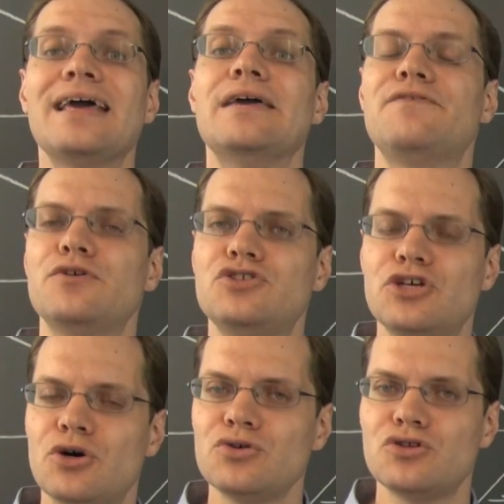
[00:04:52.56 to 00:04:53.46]
If you
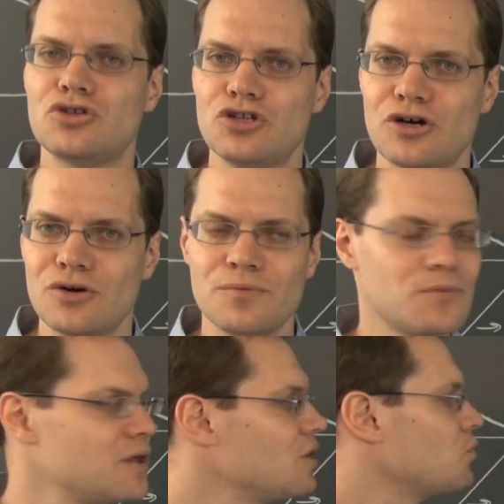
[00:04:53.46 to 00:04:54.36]
don't know
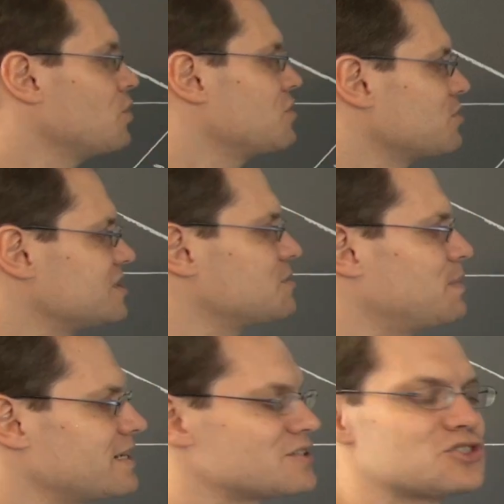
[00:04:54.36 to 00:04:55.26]
with
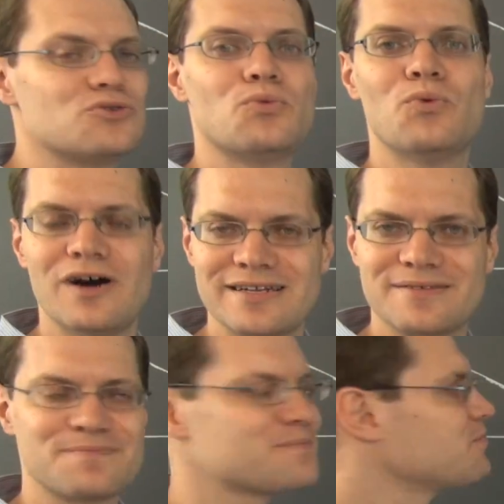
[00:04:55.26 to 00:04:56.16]
respect to
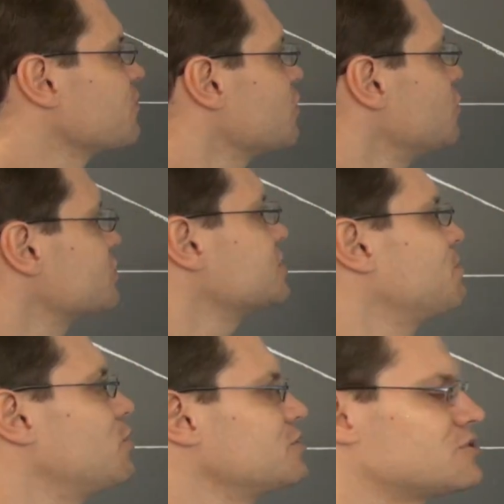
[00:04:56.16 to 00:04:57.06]
what you're
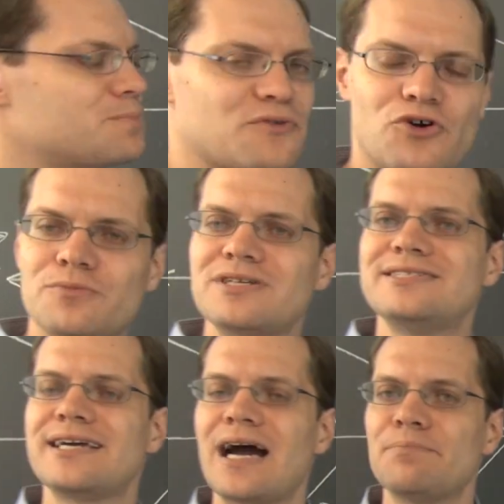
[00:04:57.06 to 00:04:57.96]
supposed to perform the
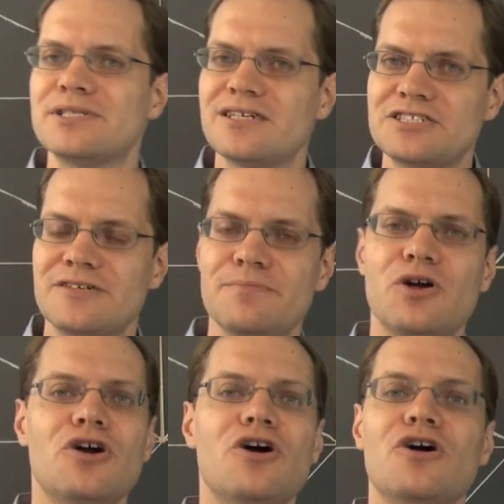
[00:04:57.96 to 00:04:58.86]
decomposition,
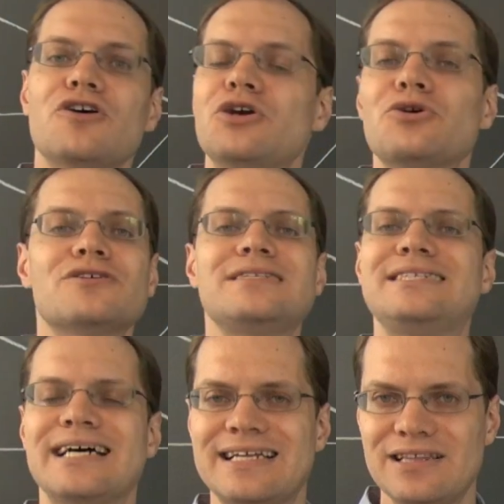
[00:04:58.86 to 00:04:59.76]
you're
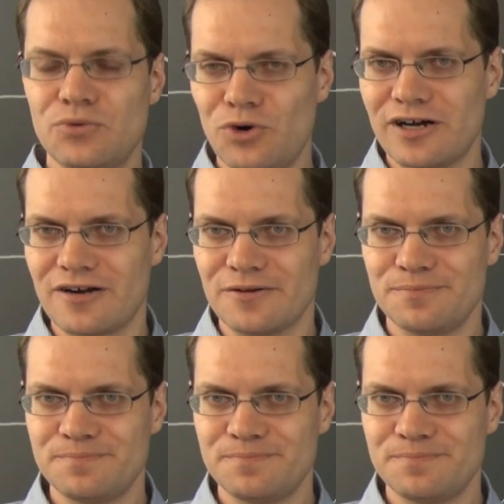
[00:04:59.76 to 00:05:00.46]
dead in the water.